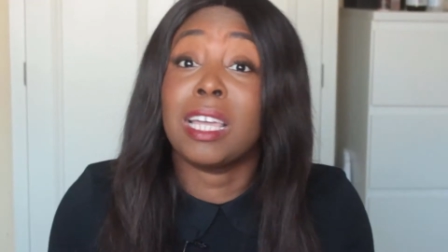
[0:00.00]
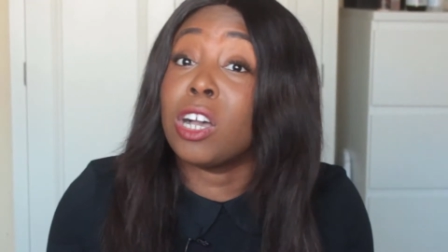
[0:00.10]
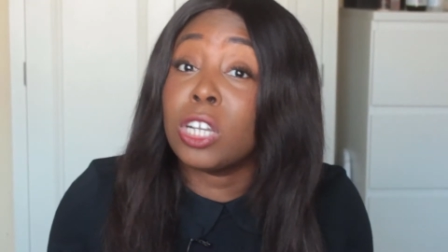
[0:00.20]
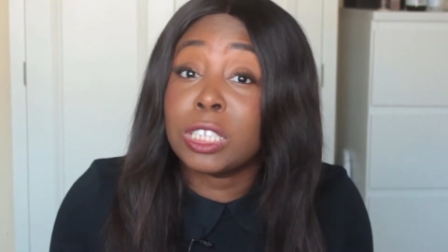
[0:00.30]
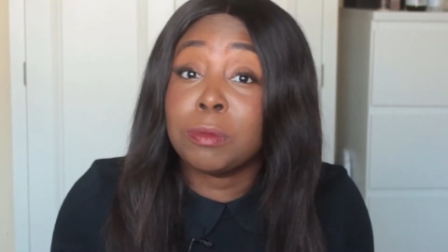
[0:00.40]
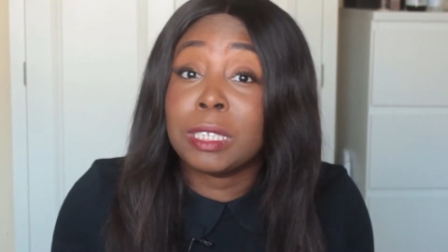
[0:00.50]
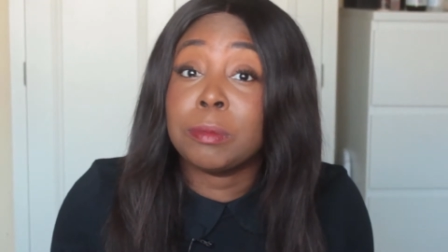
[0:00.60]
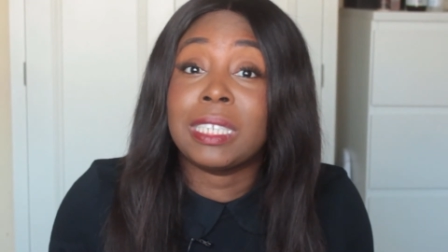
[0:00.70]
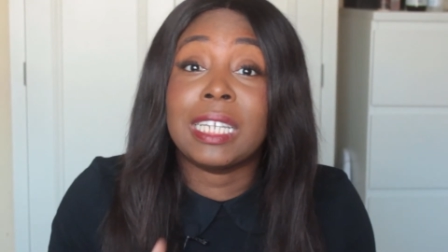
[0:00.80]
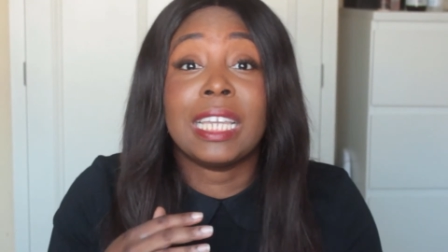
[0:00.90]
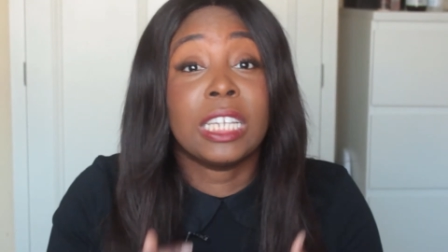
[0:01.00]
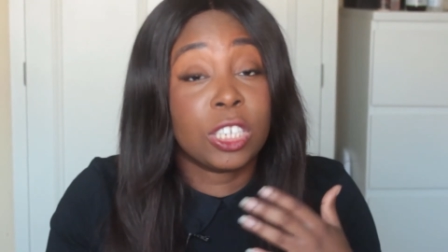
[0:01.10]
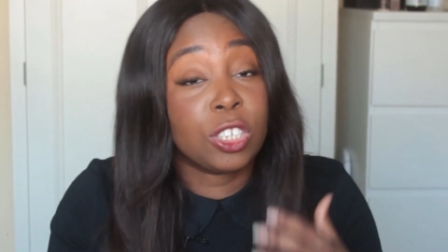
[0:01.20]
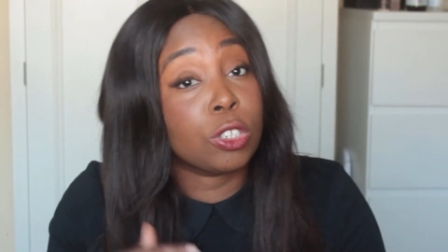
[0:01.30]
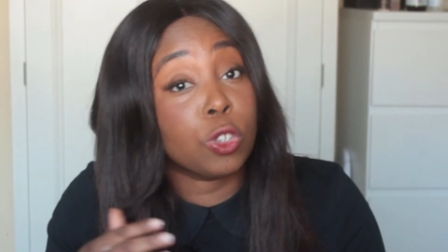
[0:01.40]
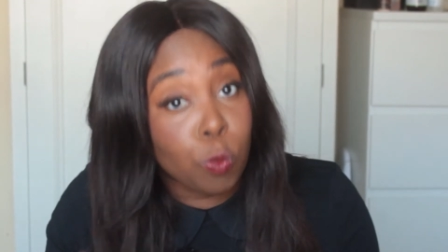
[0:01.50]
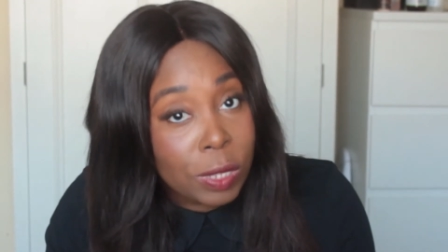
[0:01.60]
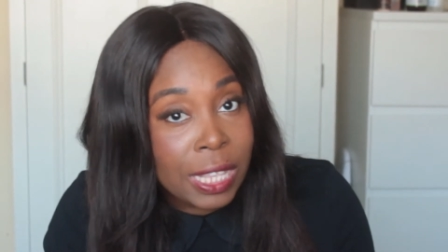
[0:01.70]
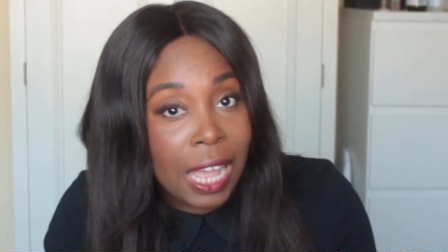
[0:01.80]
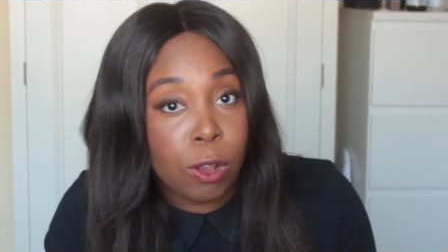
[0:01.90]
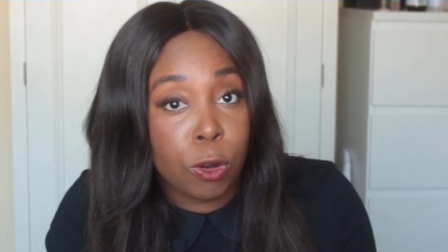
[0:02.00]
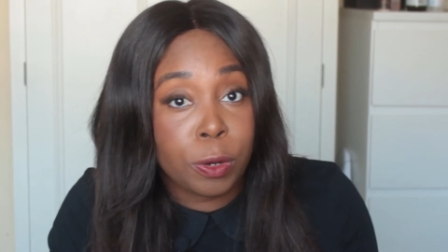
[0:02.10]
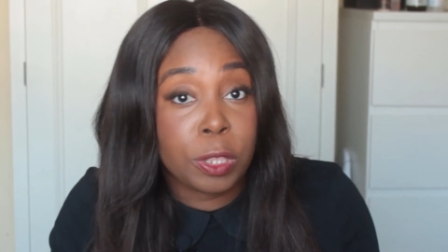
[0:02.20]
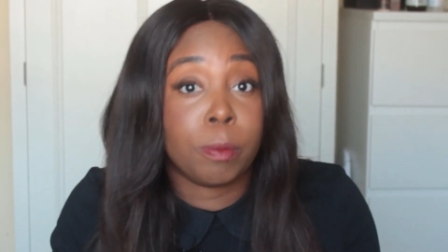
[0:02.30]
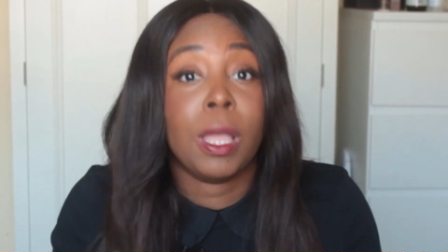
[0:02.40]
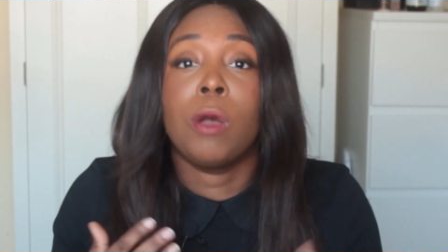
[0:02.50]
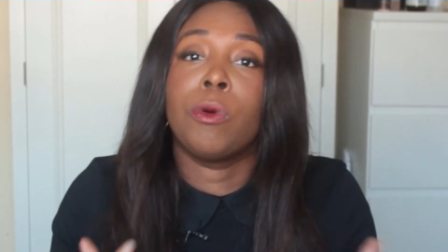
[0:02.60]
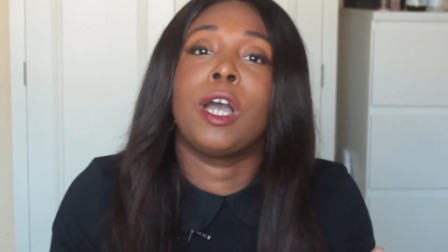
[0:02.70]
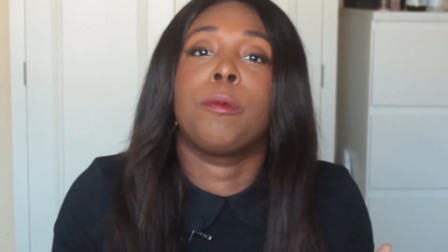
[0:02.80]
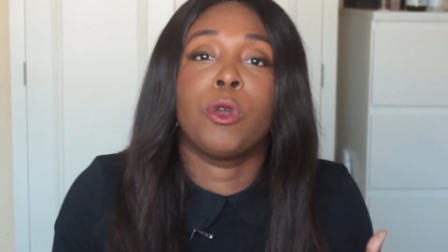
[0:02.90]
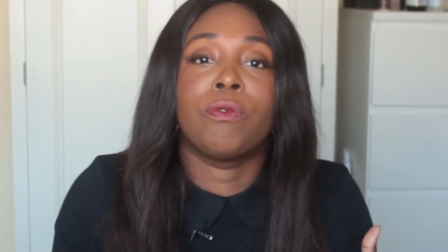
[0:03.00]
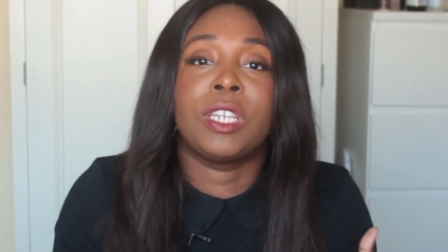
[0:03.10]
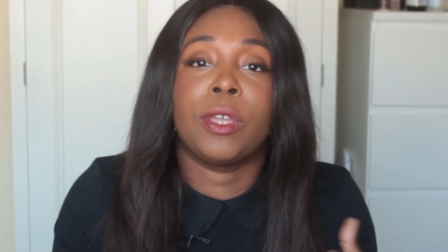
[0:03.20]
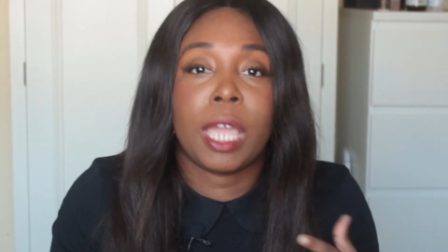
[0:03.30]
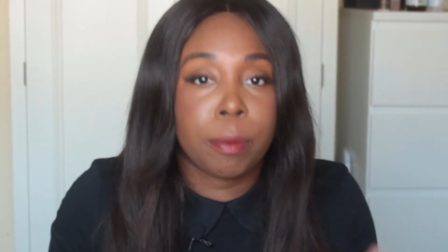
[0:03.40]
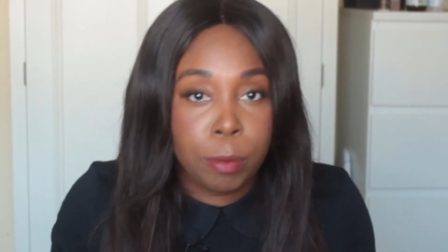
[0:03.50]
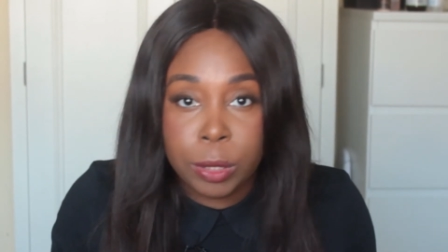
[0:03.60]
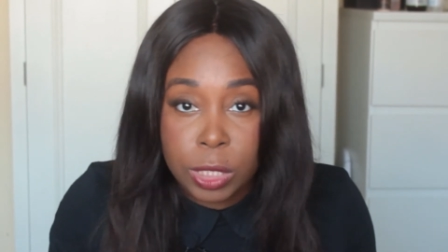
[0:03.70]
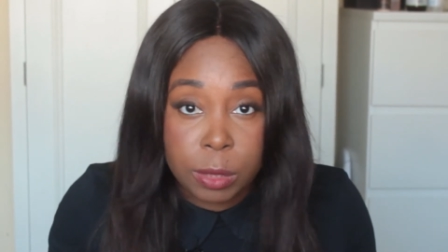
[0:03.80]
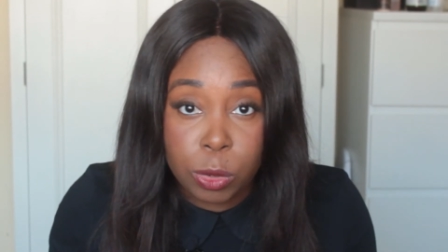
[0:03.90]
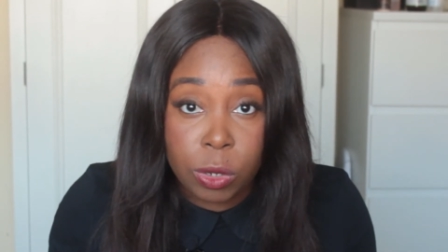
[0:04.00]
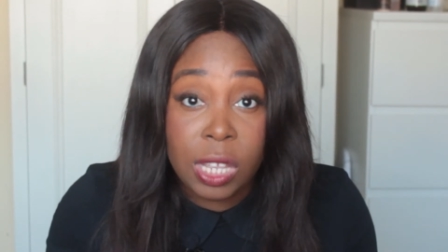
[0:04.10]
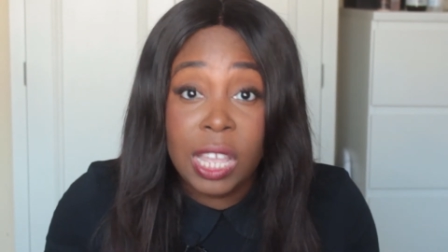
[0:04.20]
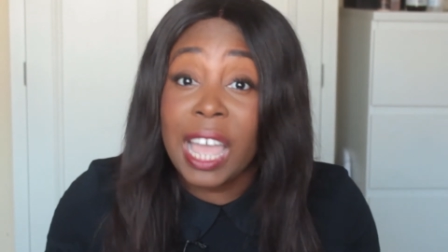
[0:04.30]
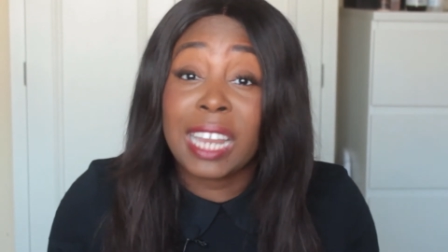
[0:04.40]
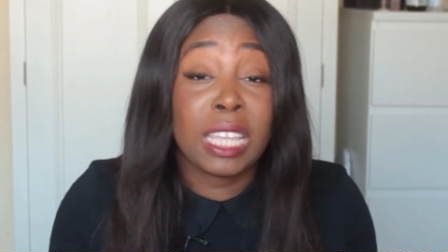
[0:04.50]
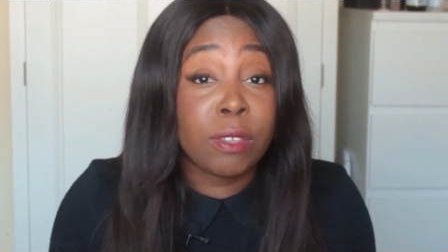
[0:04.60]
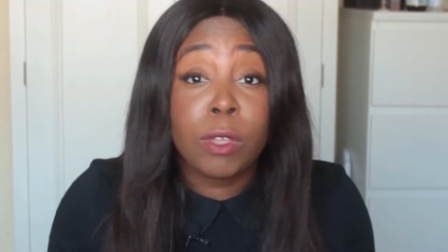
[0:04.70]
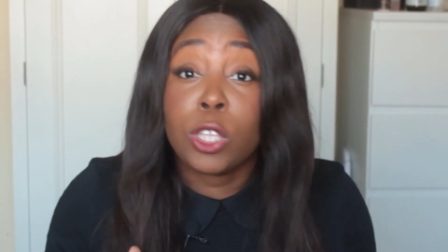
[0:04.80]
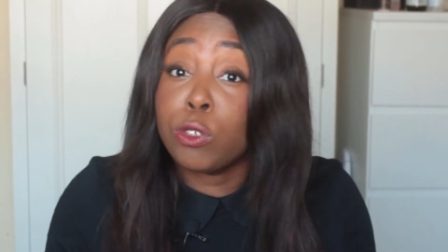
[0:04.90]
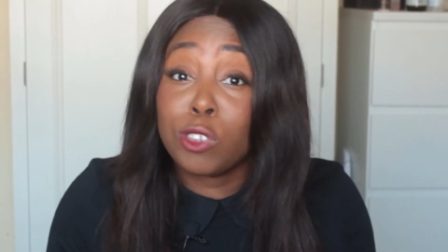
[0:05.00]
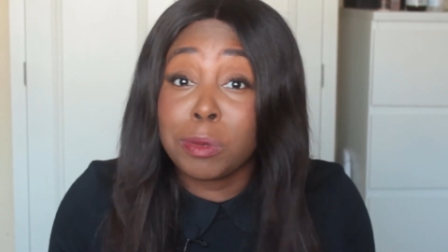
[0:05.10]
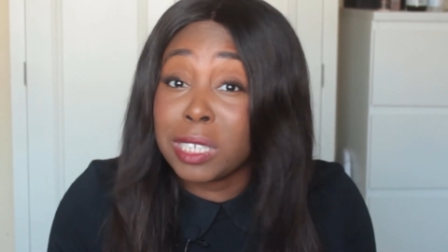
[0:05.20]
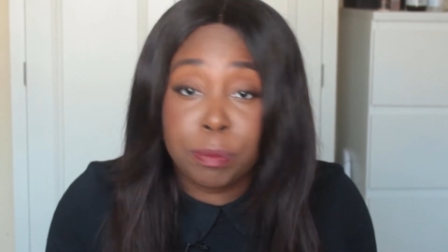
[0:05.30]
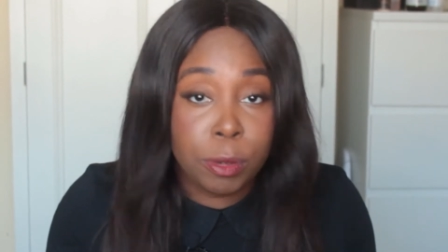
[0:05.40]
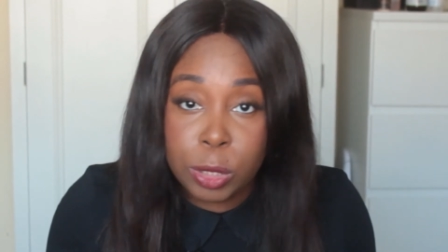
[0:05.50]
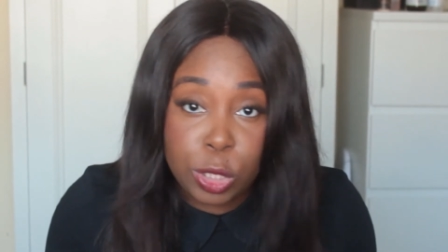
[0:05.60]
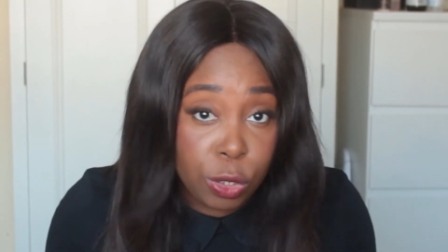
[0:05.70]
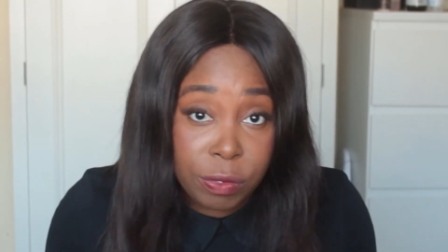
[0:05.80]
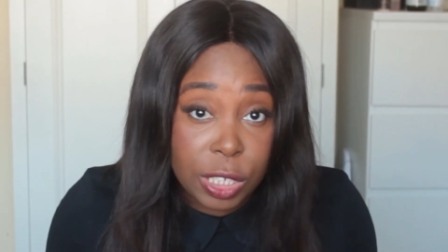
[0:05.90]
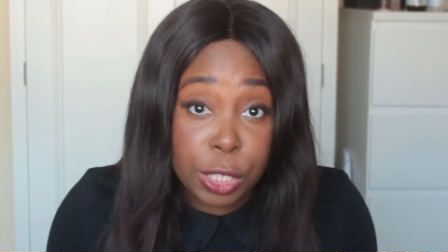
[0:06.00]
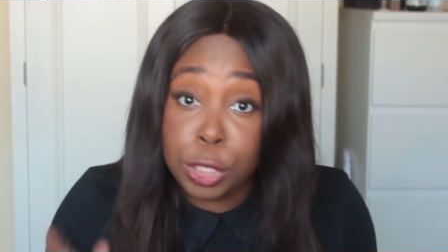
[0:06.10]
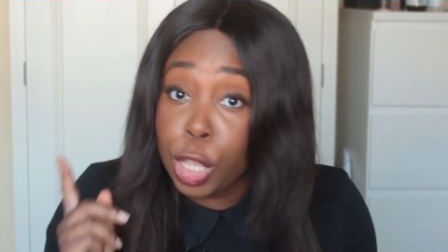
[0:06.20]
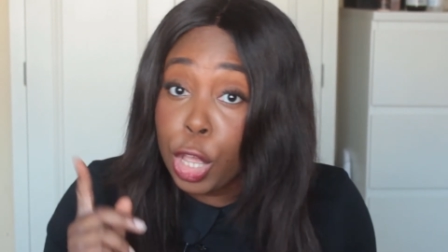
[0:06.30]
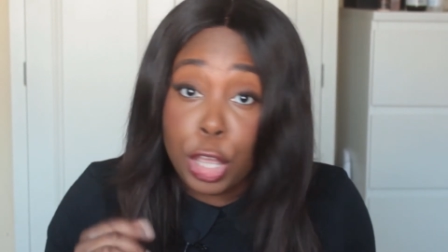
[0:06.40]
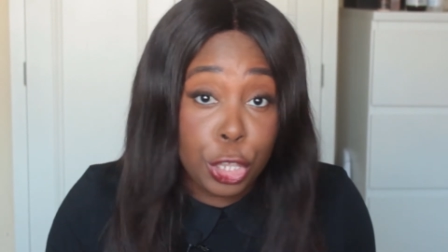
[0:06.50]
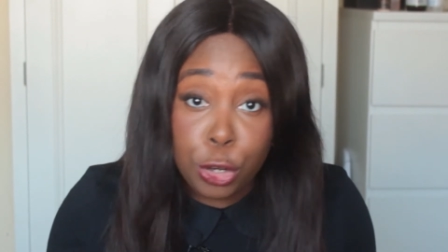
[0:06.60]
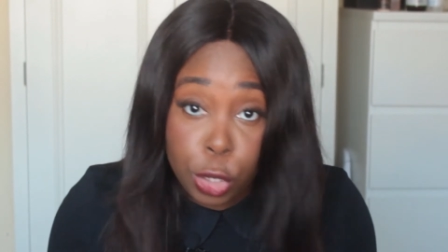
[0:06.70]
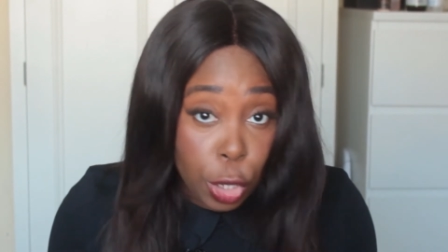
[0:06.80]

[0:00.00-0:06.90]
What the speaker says: there are some tips that in conjunction with the algorithm will help your video get promoted more. And if YouTube isn't promoting your videos, you're not